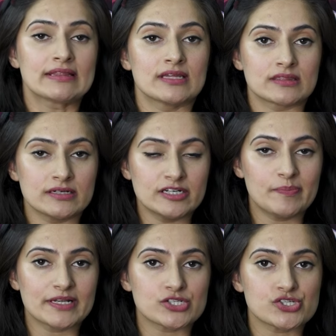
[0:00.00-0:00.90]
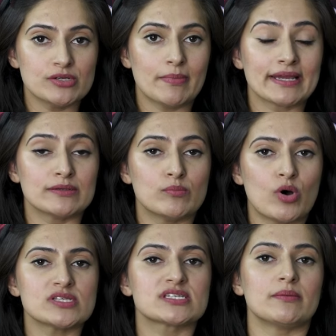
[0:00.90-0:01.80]
The third petition by the
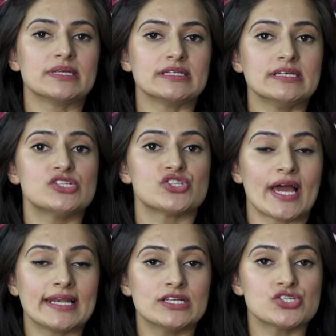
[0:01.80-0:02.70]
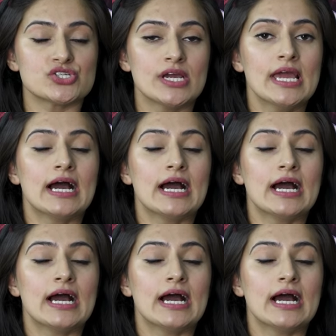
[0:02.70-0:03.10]
Mosque Committee challenged